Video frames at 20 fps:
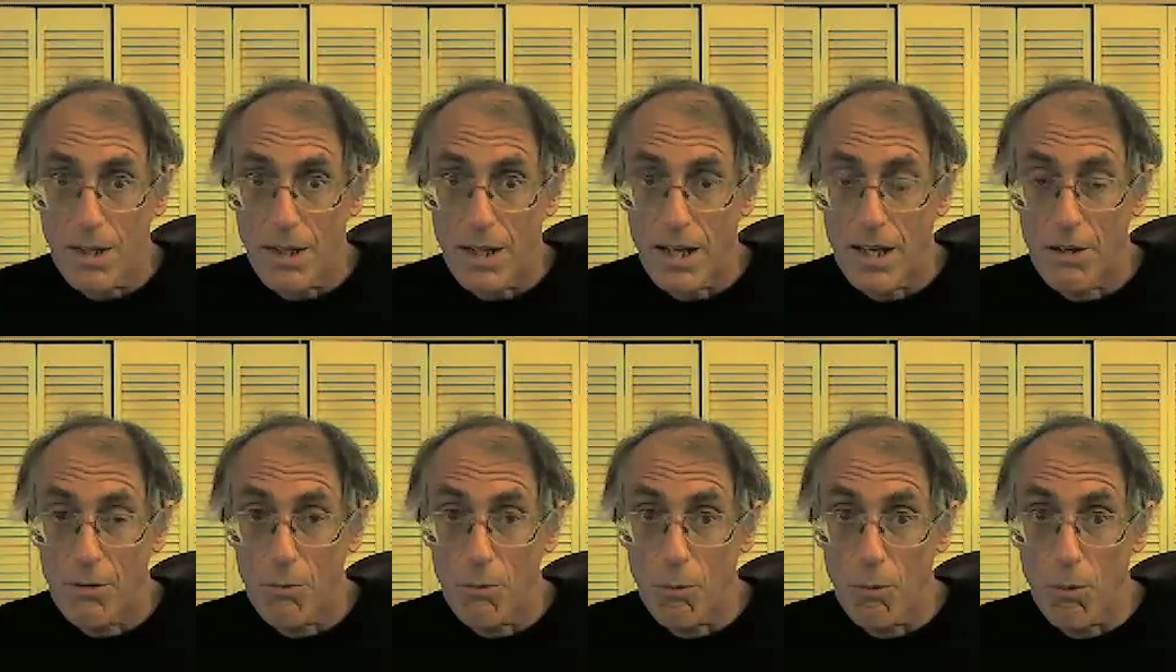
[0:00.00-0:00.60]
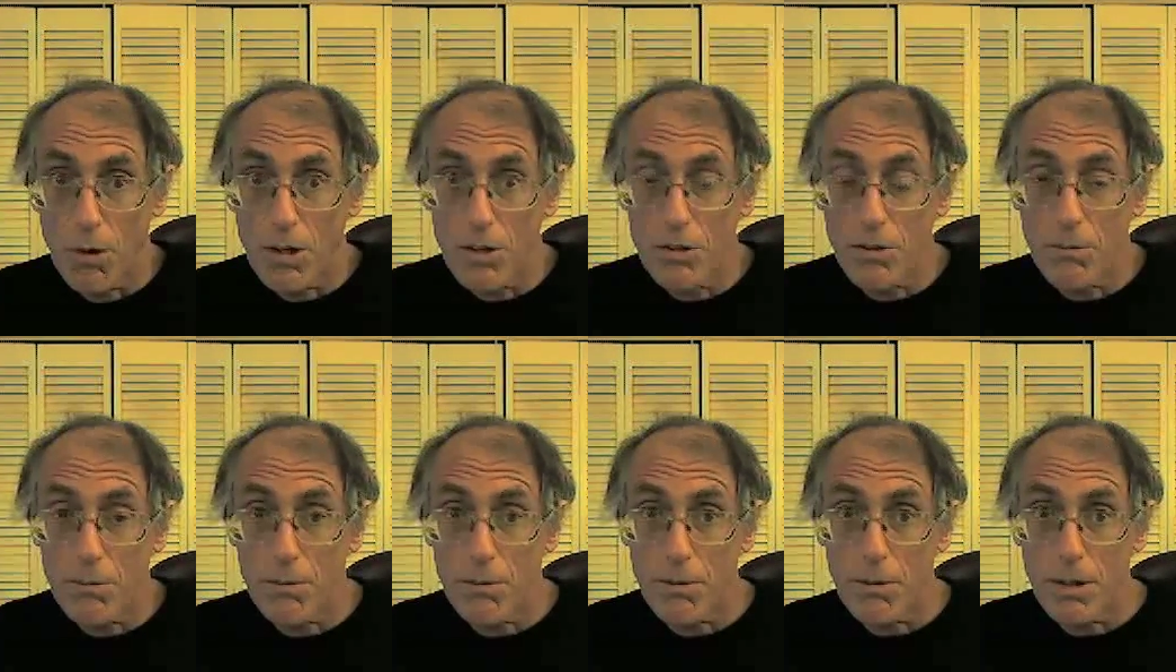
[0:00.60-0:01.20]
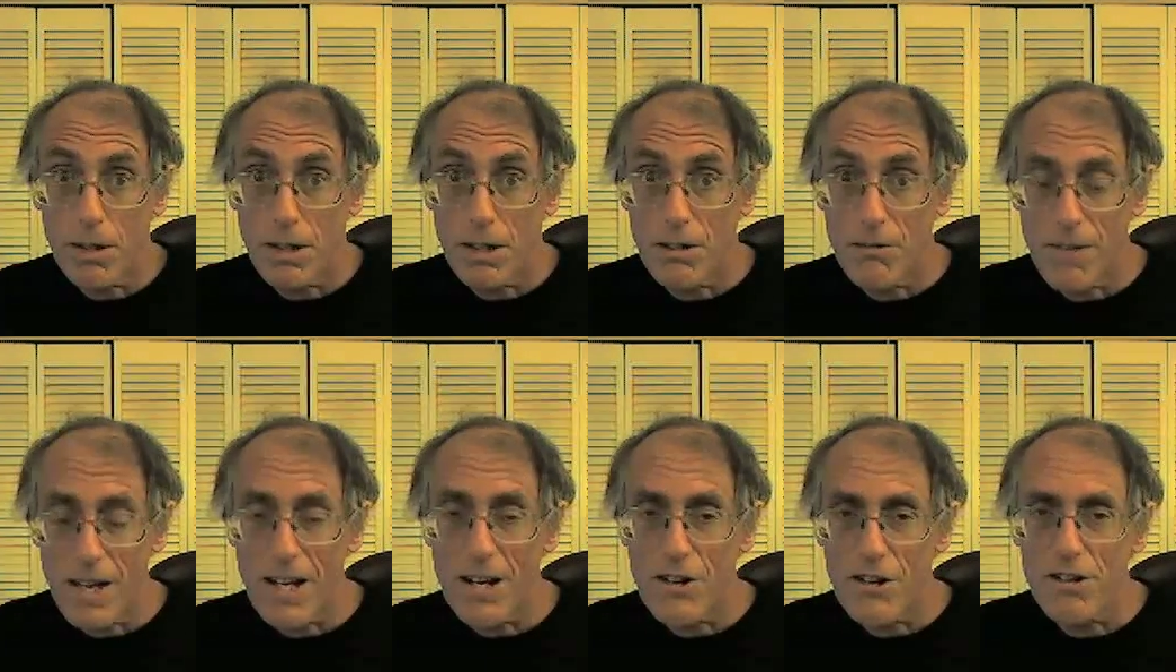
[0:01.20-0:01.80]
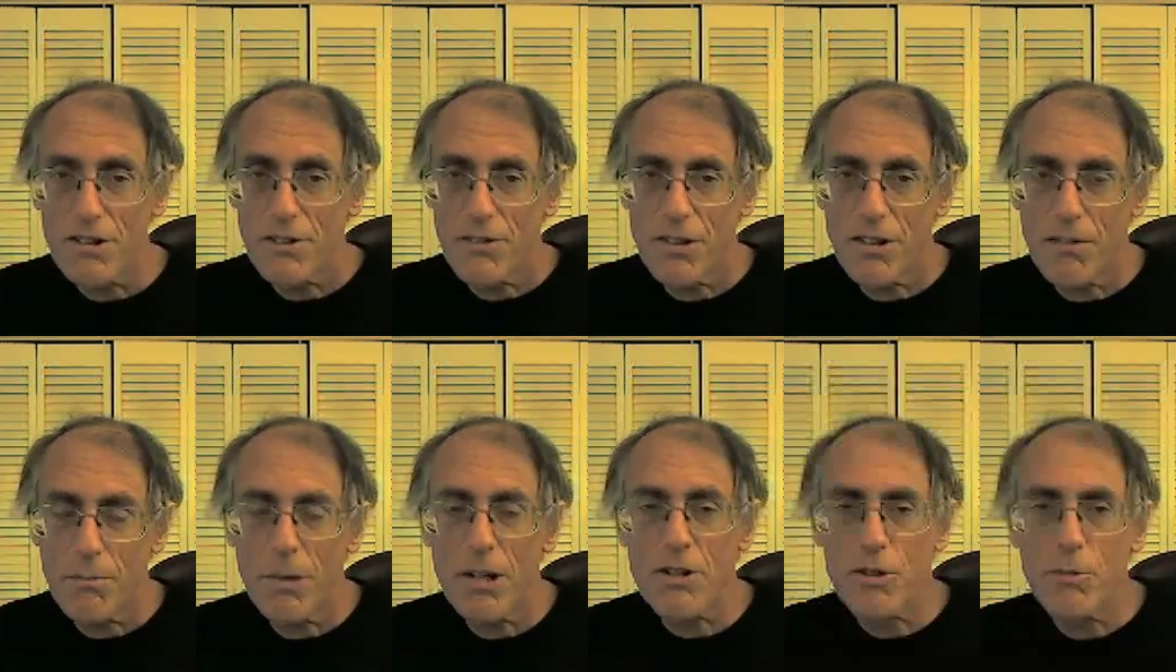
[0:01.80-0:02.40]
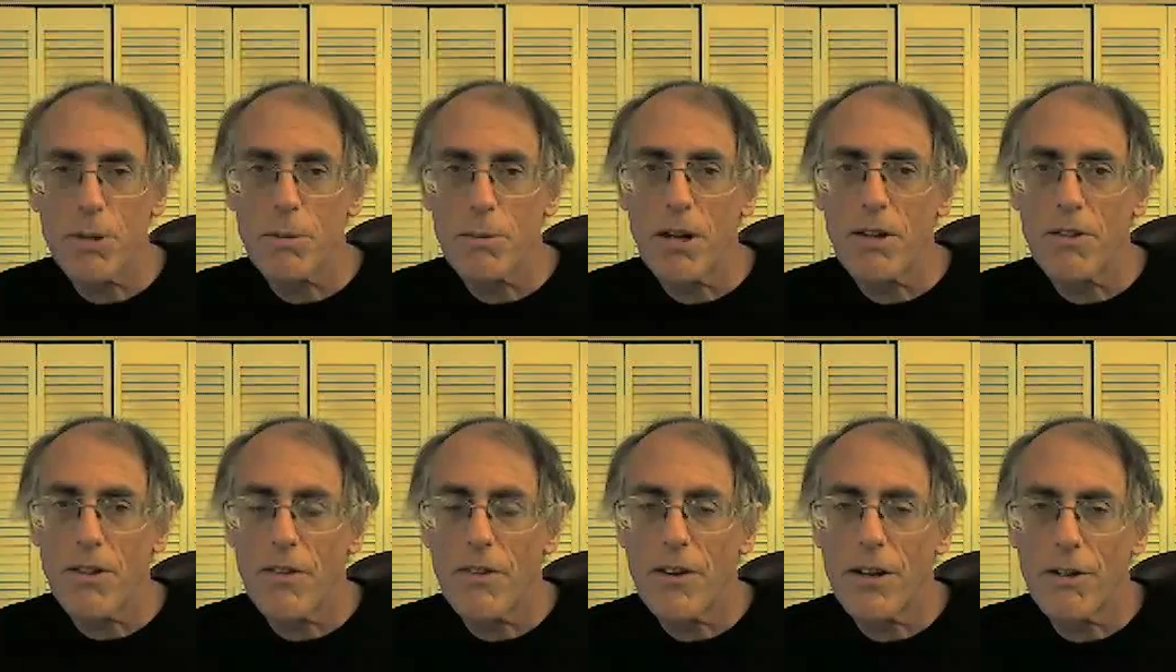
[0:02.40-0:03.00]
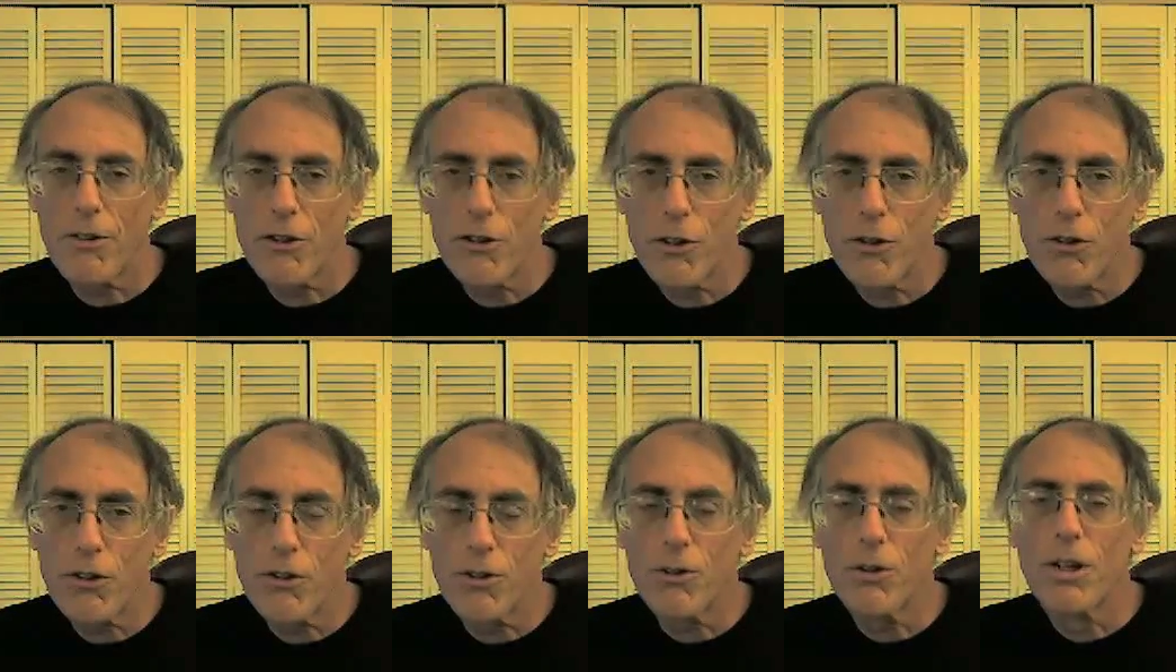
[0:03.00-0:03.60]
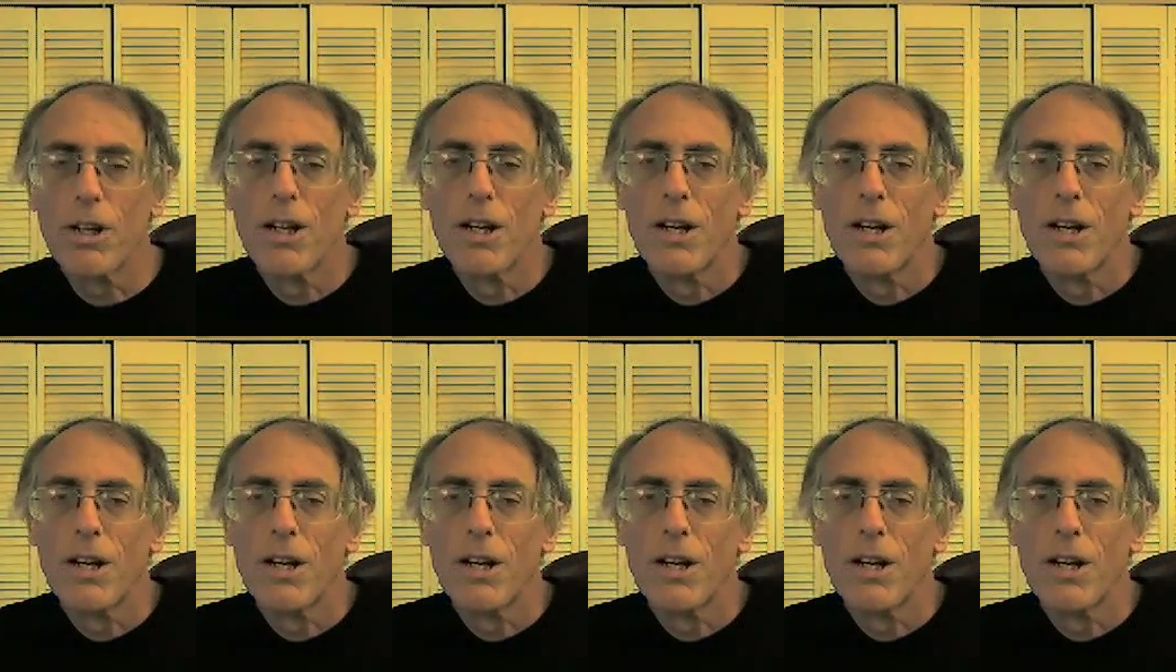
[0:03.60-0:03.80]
And one of the advantages of this measurement method that I've shown you,